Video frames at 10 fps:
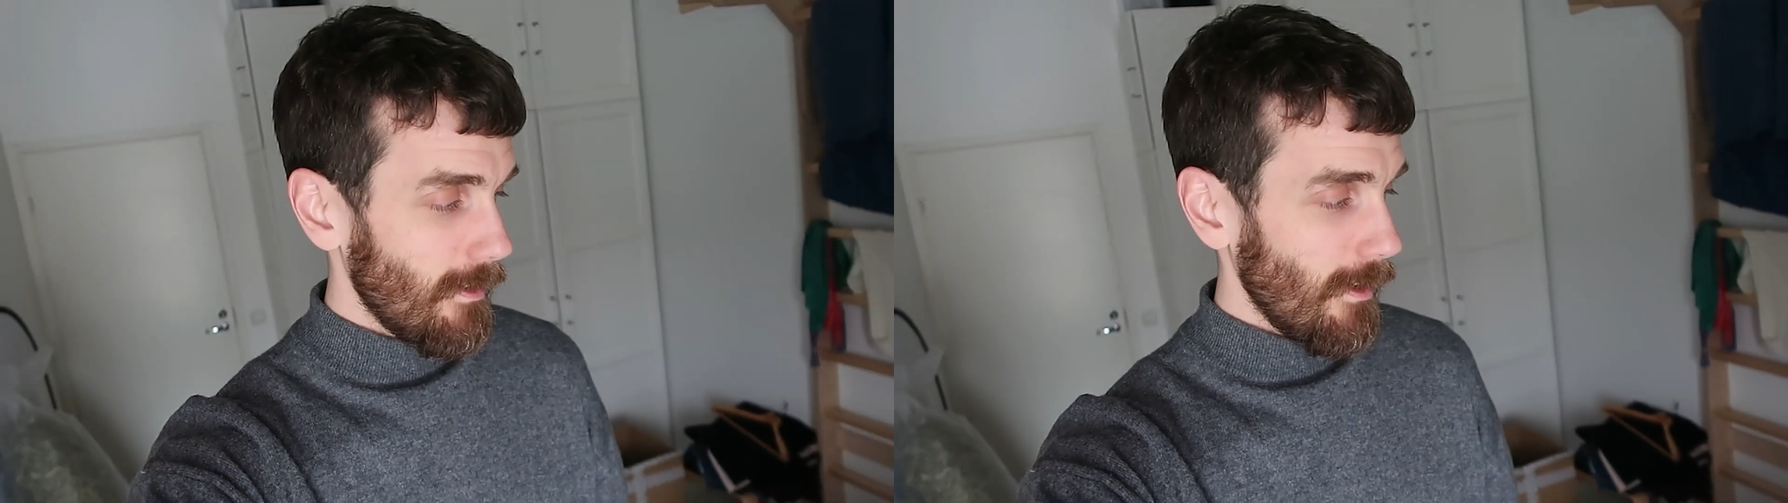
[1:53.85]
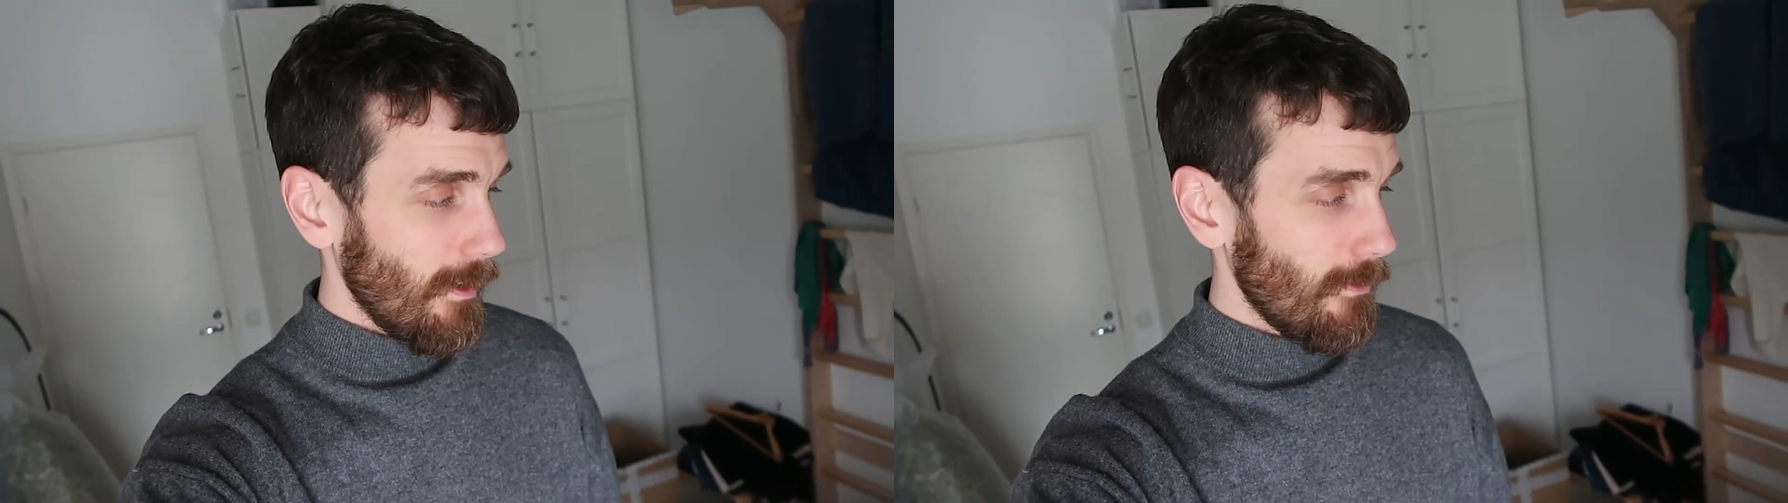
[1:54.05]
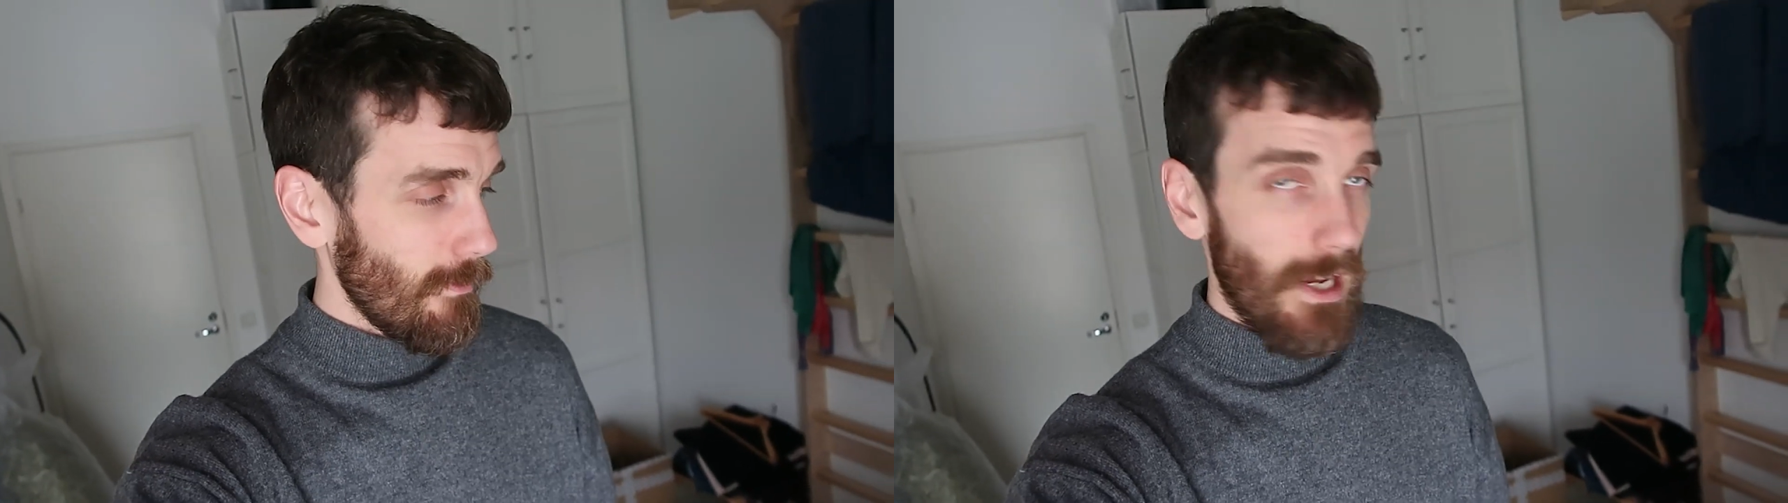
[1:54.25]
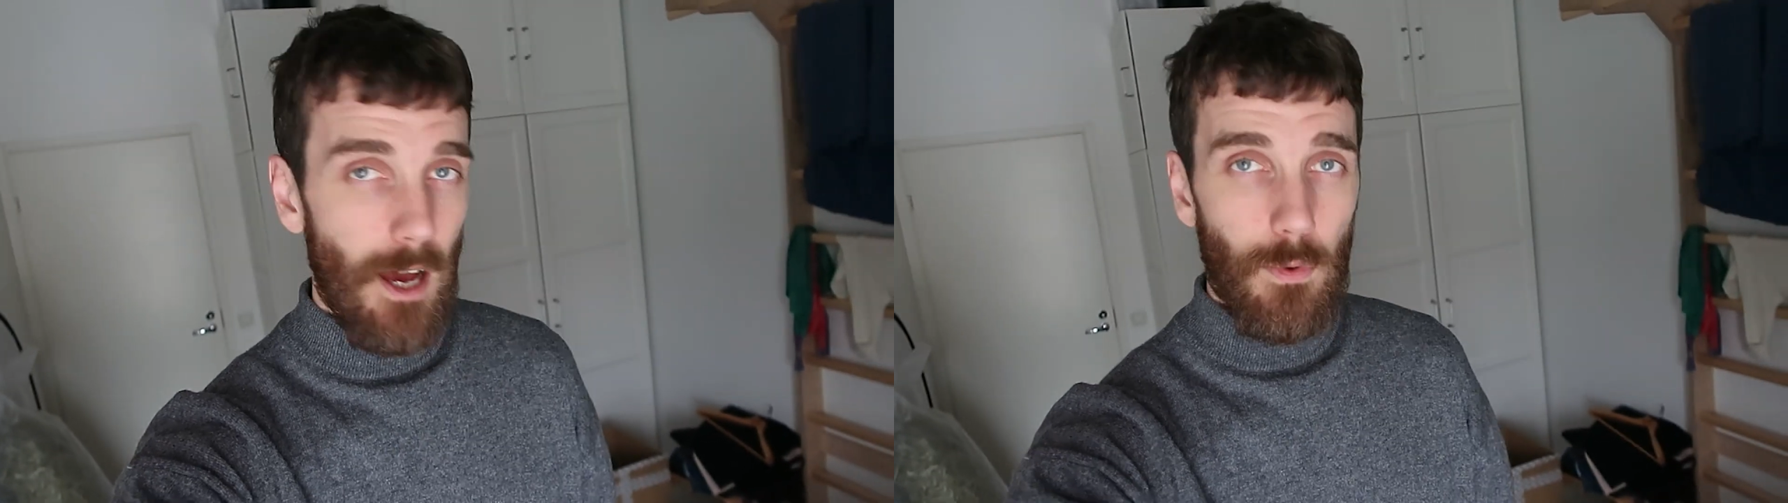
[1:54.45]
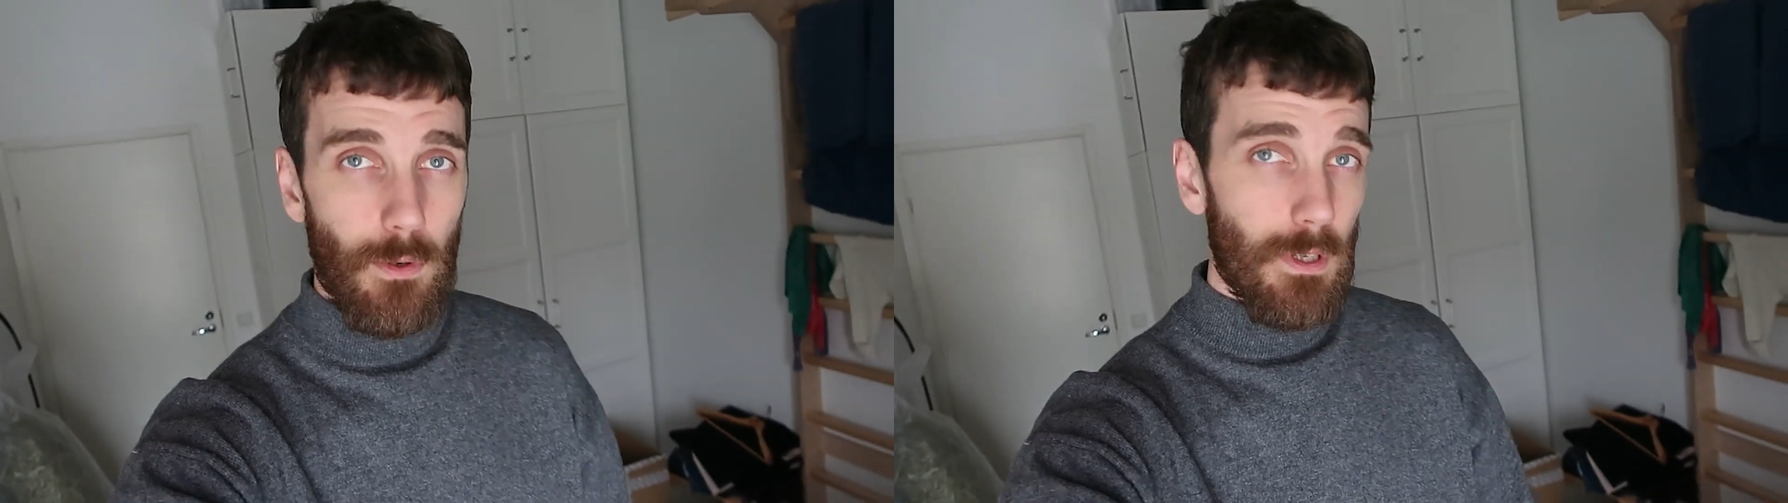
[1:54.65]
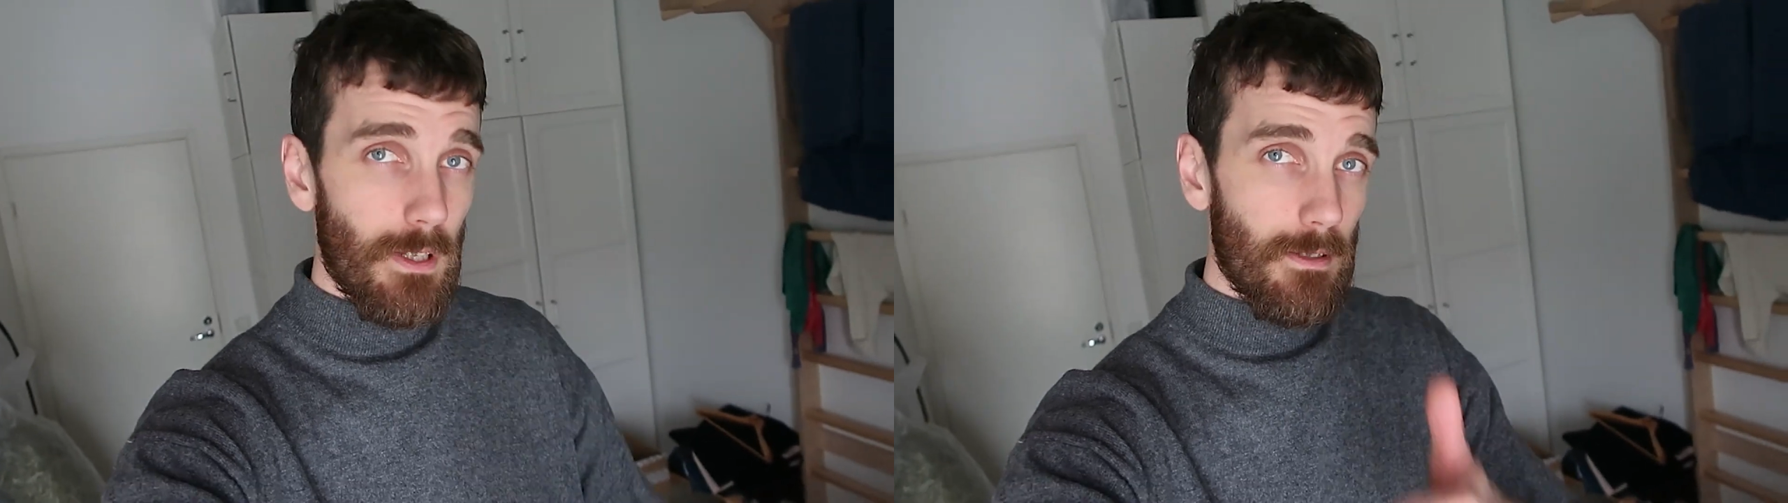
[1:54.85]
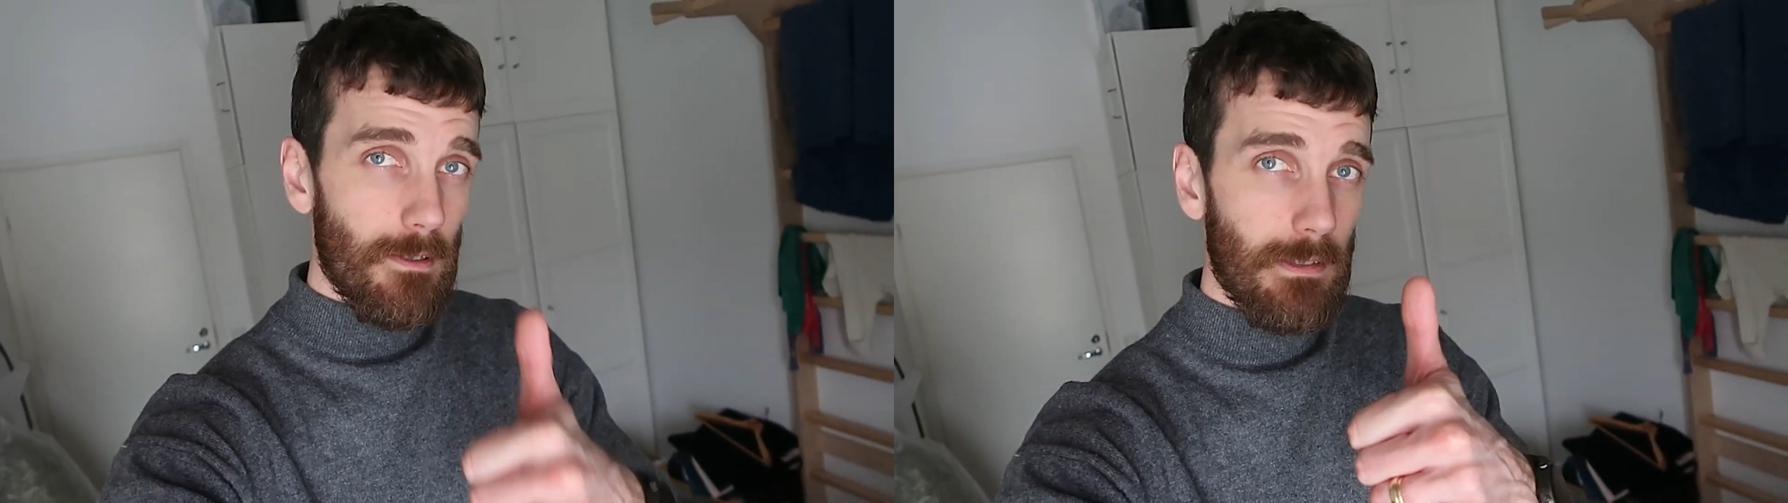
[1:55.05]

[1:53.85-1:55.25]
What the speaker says: yeah, really happy with it.